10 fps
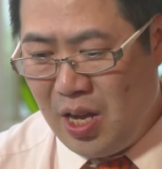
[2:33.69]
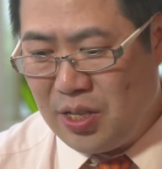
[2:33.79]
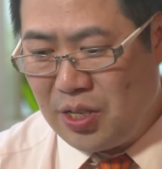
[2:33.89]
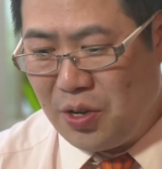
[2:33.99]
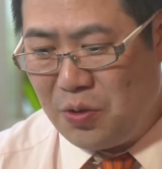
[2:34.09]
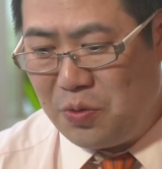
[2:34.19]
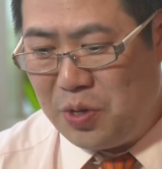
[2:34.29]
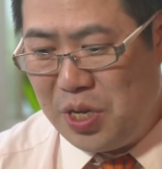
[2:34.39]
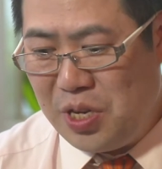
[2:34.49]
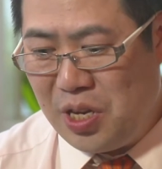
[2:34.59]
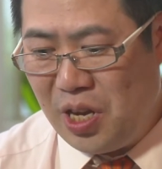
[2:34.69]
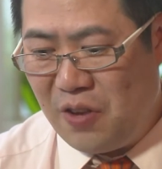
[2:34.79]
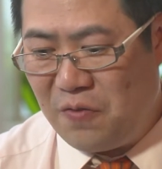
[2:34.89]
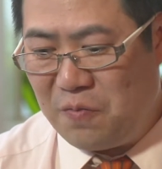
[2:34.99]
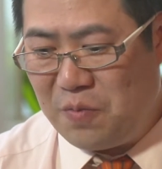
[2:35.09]
So we
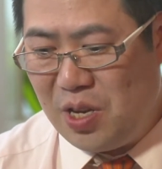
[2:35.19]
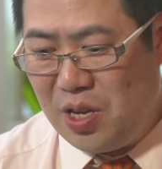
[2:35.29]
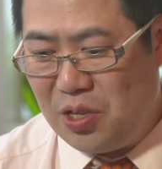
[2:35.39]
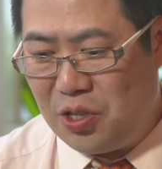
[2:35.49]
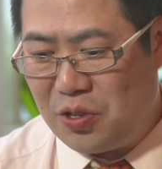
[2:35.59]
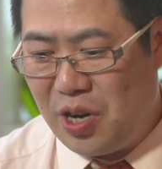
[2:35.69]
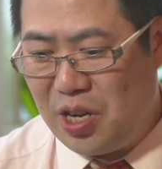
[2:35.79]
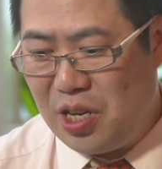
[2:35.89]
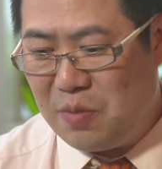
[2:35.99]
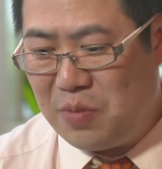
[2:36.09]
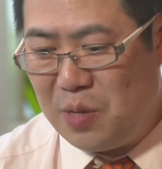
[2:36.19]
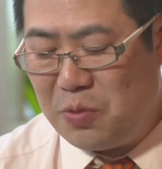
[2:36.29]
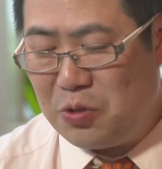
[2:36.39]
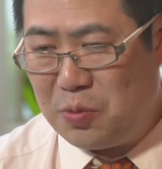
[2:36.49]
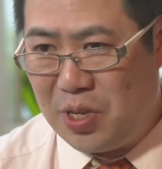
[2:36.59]
have been training people to